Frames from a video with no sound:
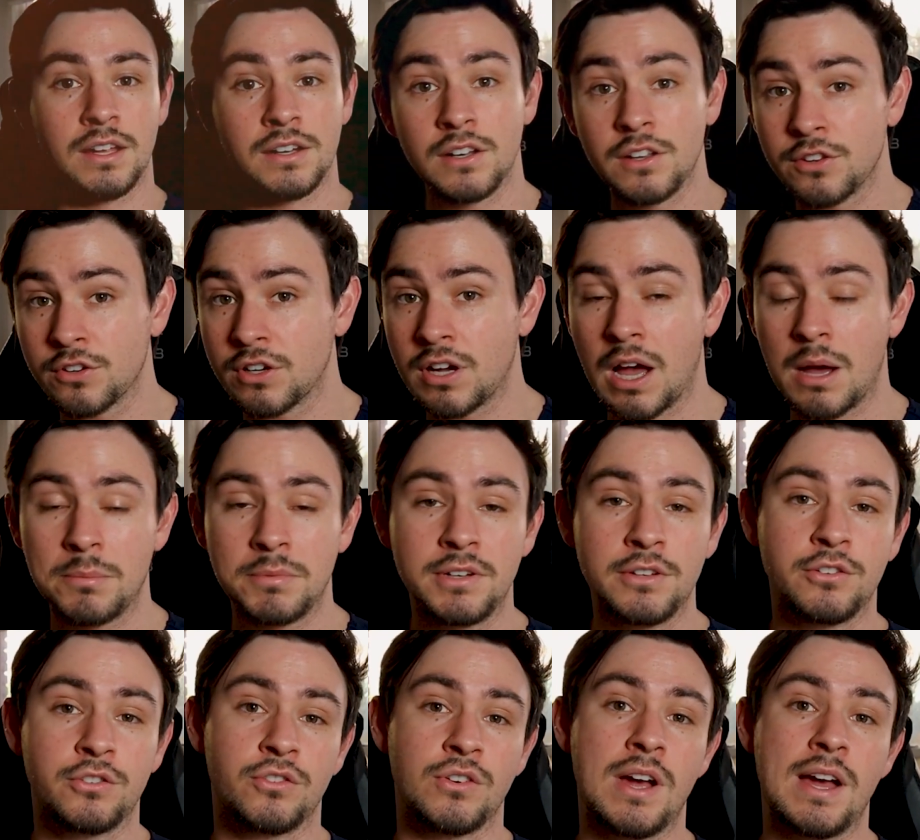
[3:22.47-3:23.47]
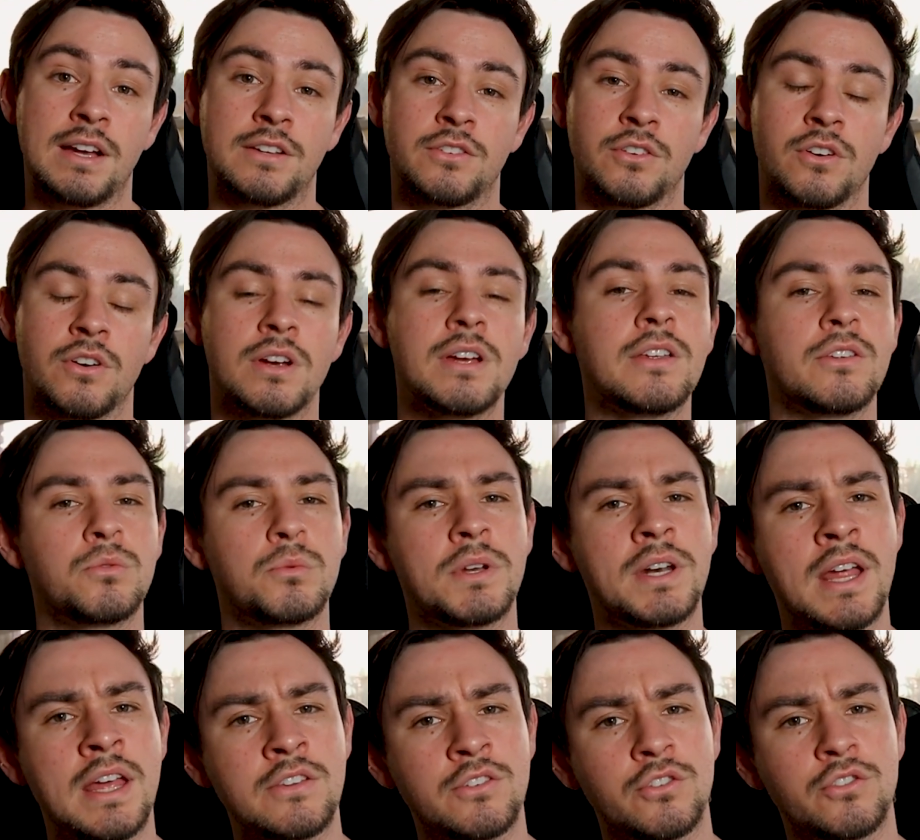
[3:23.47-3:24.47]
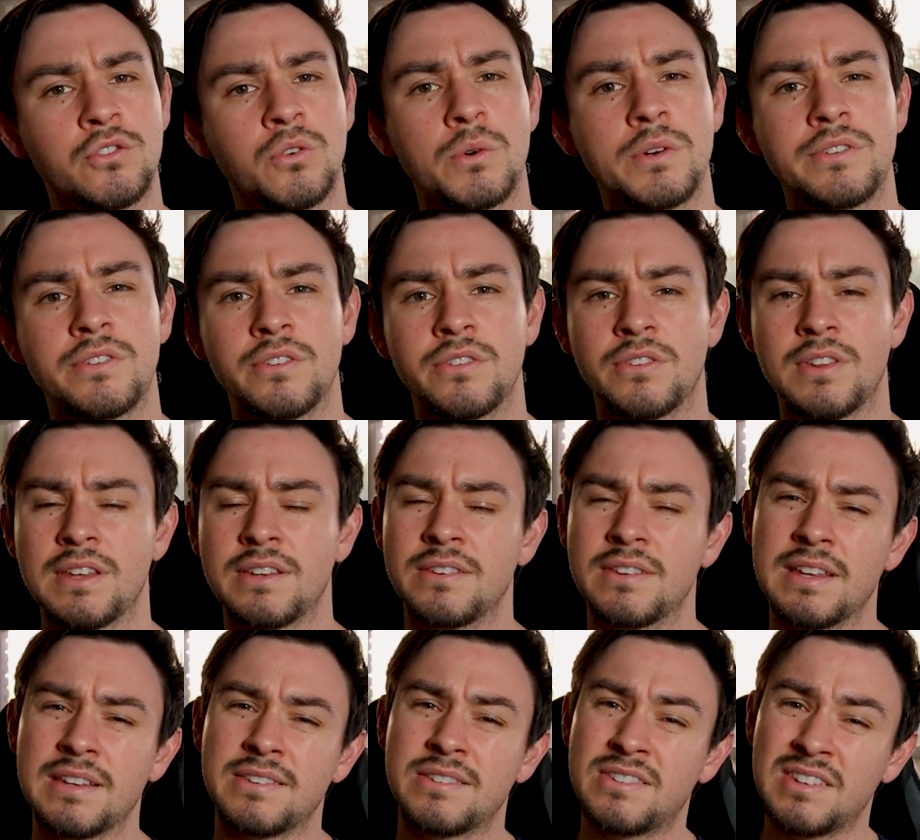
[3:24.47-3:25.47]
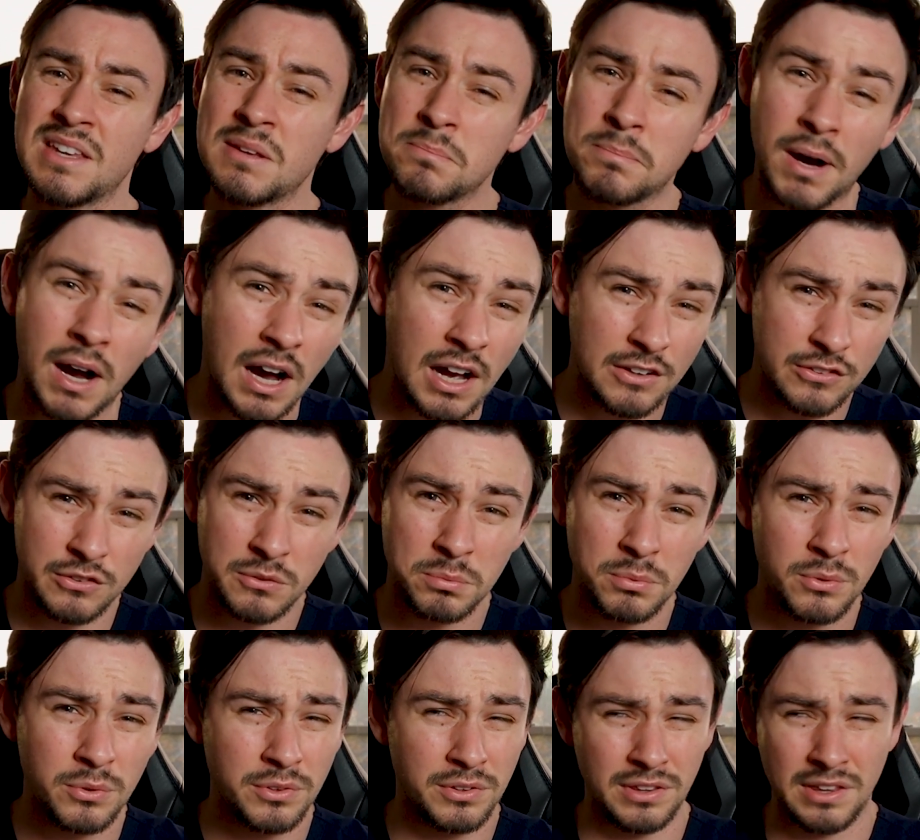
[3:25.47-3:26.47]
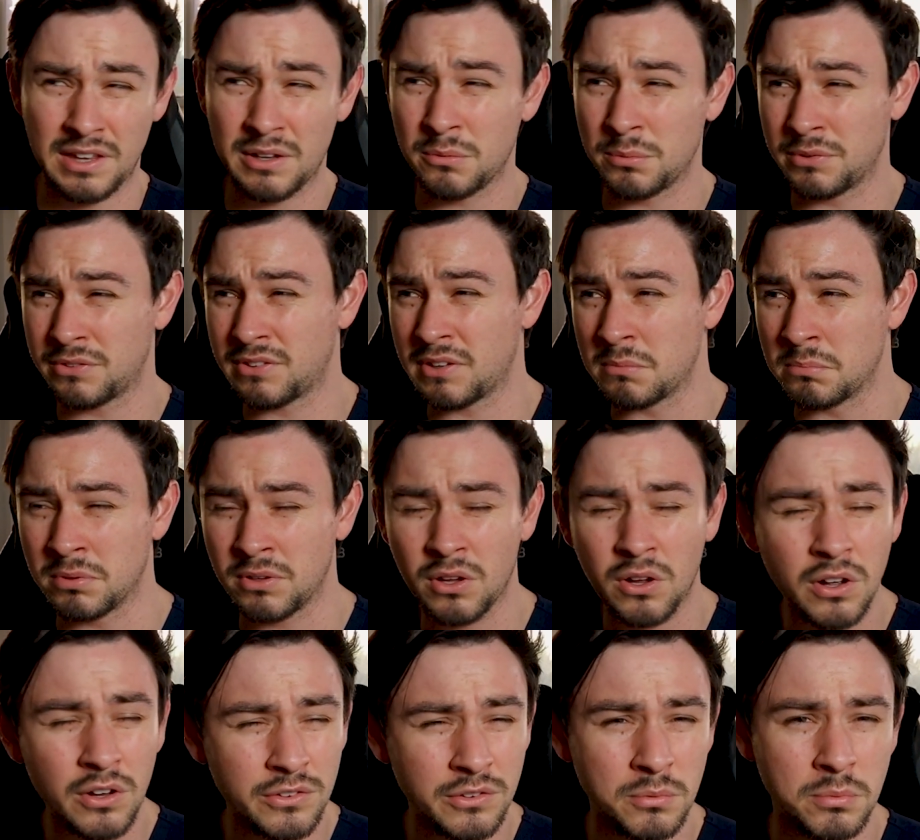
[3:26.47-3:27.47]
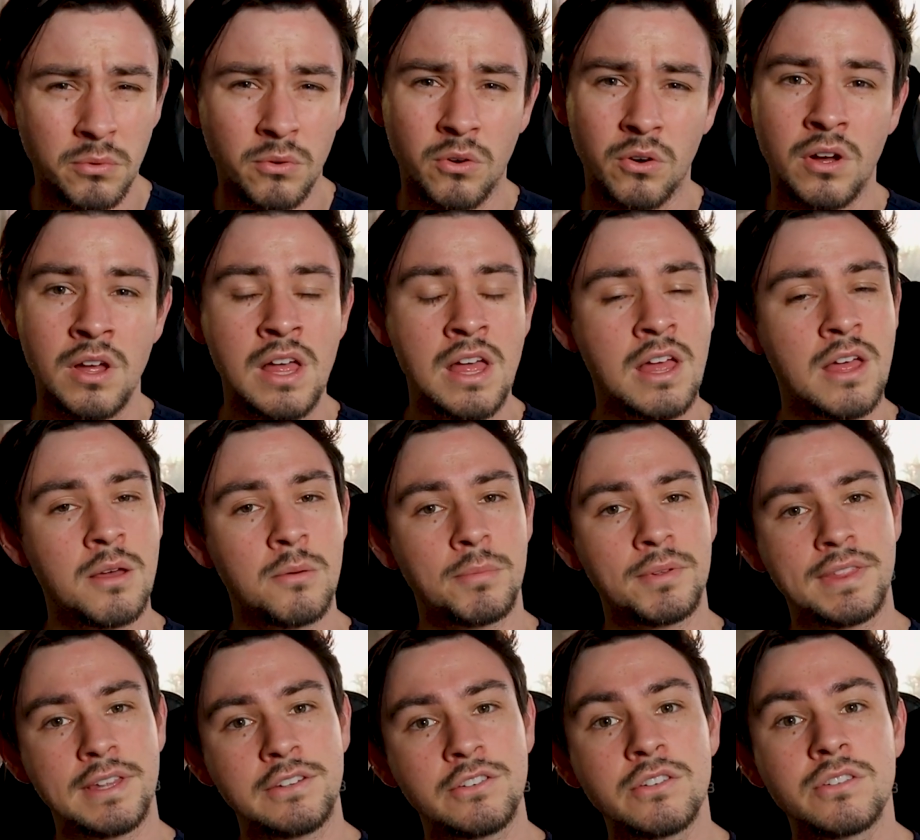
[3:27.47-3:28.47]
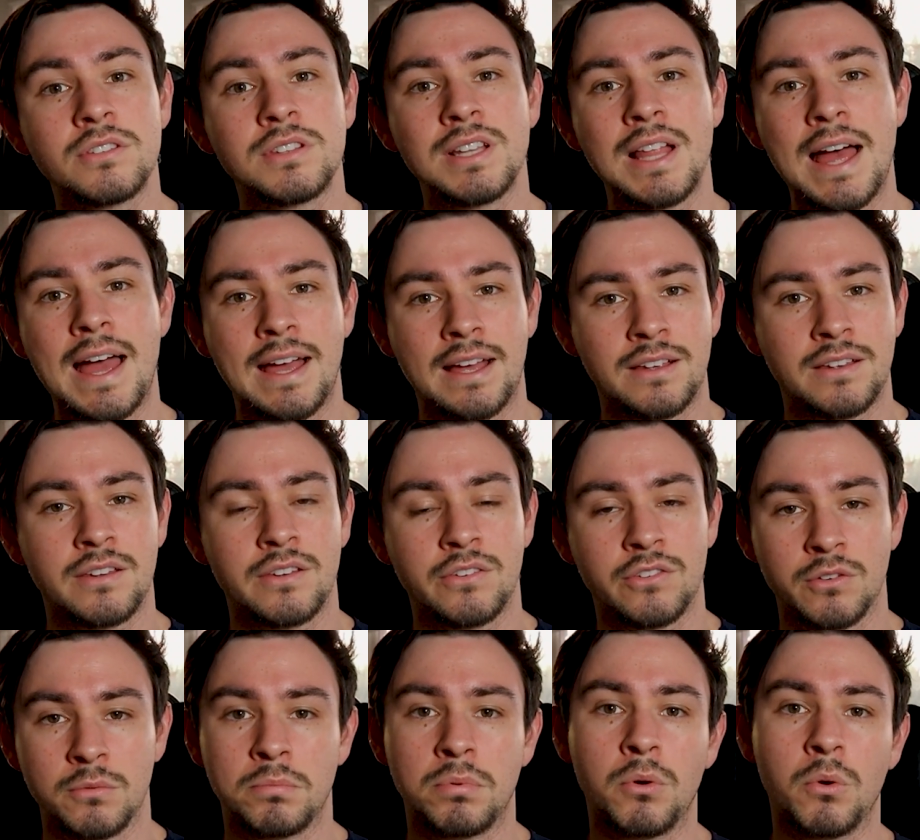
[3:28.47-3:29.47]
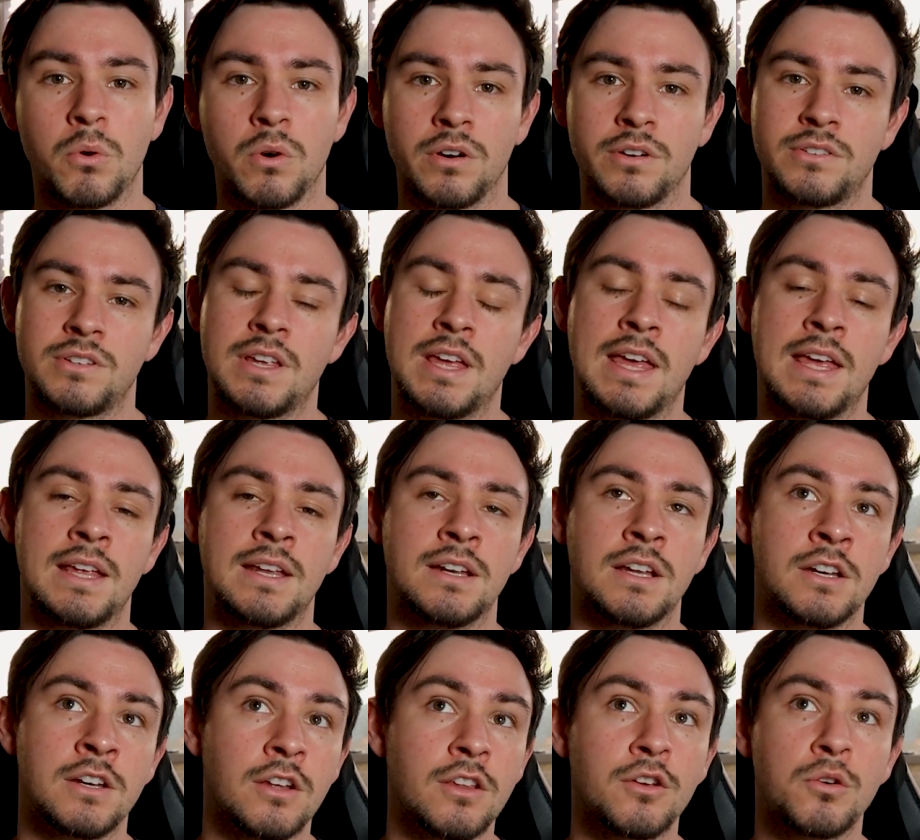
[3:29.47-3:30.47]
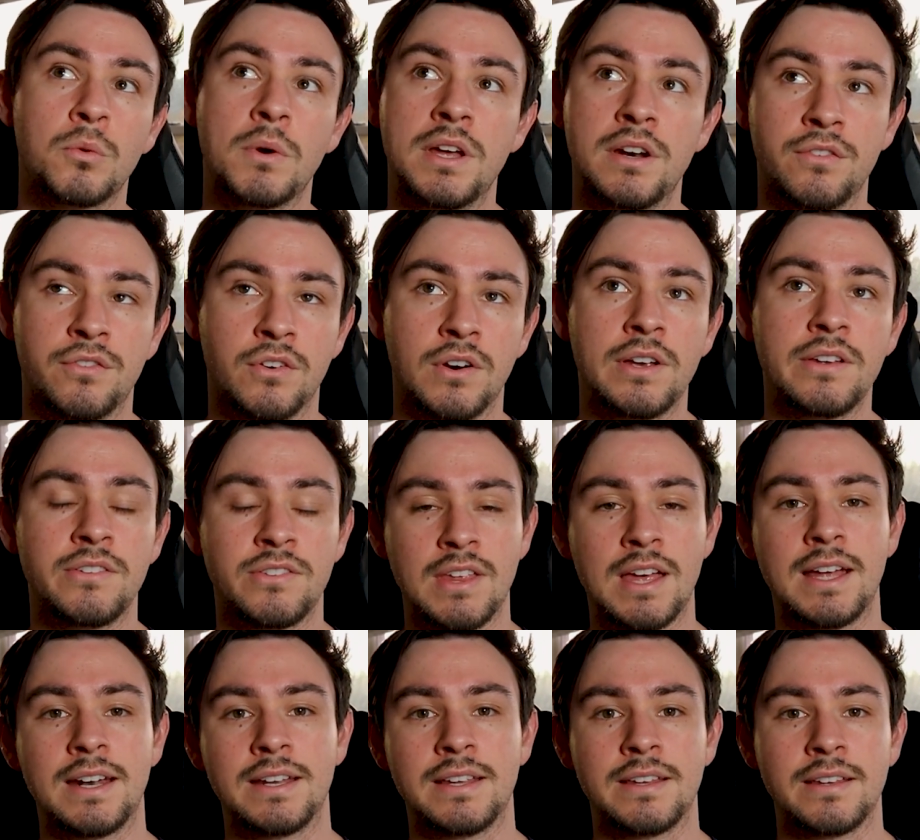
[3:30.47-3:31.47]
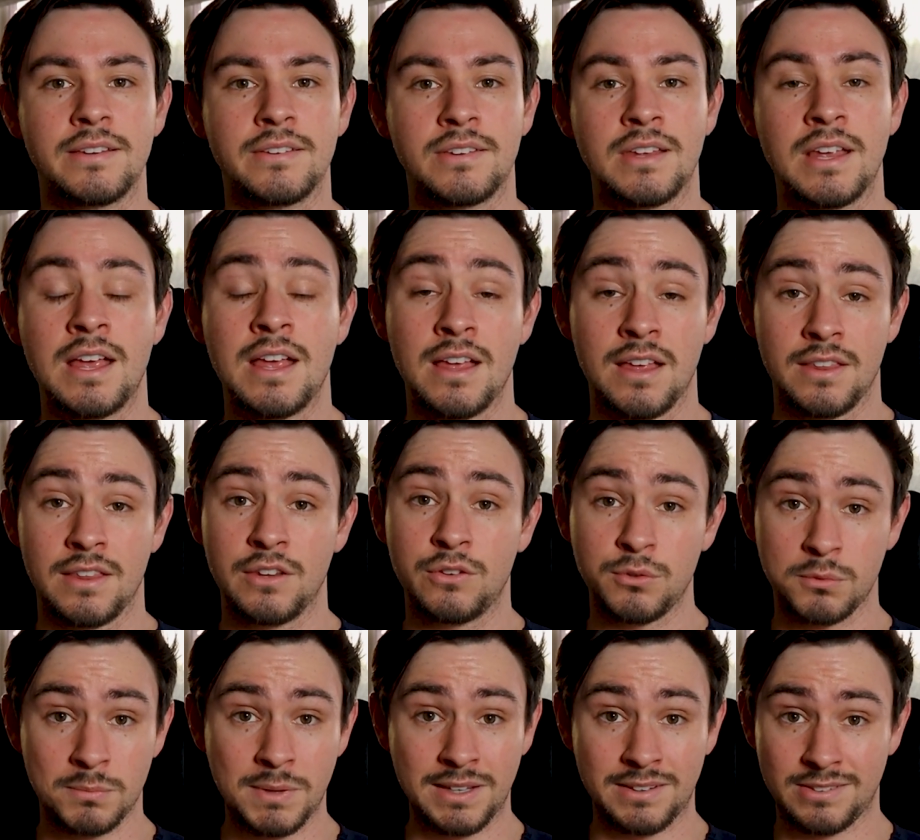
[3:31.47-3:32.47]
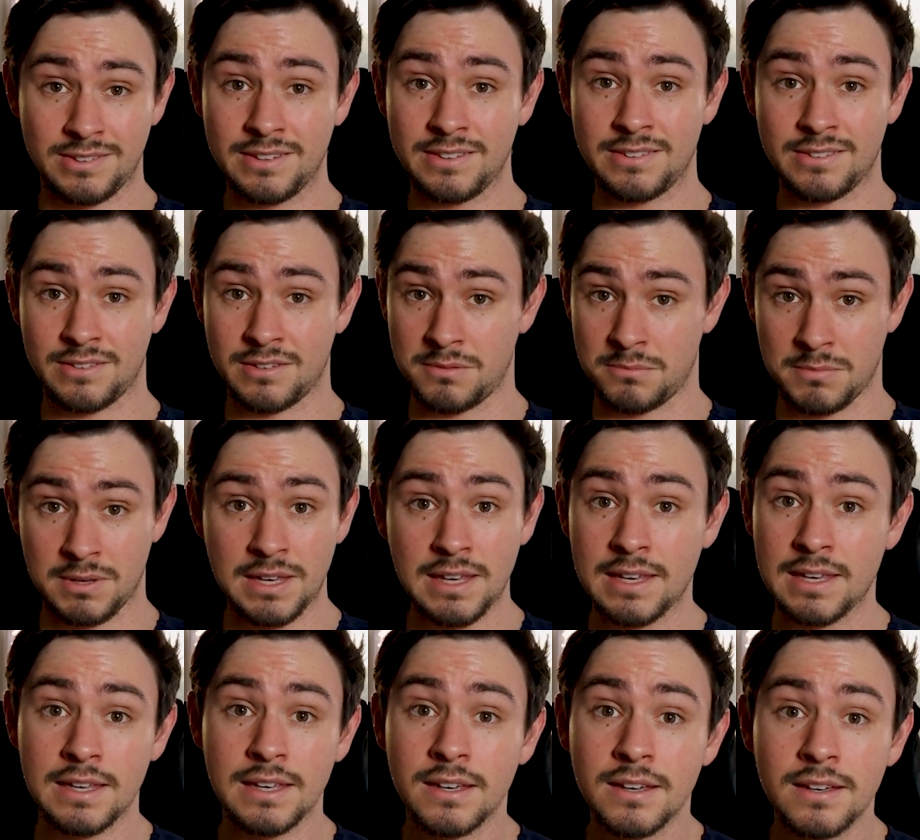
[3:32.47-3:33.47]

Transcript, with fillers: Another common distractor is when answer choices, they, they seem possible, they almost seem plausible, but they just lack support. And another way to phrase that is this would make sense to me.